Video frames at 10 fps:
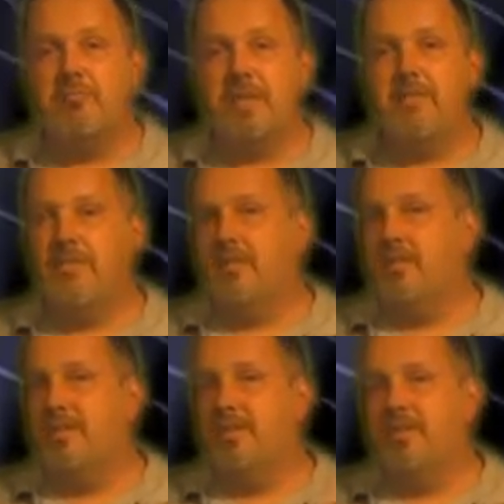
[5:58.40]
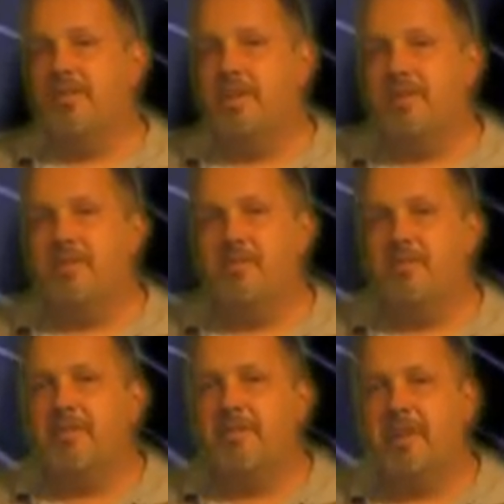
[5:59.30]
But if you're only doing that 2 or
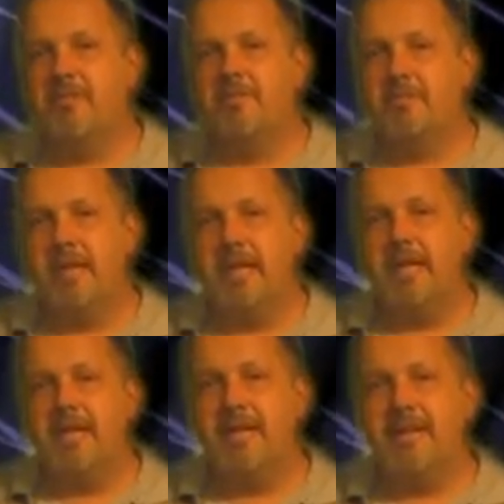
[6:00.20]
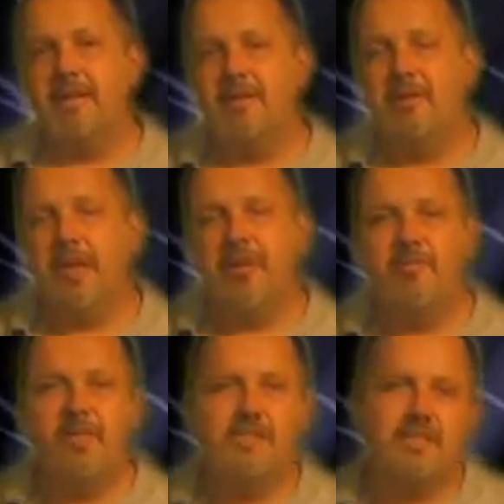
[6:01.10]
3 times a week, on
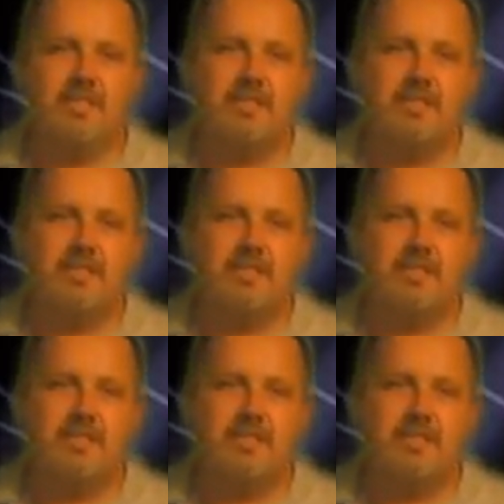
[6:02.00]
average,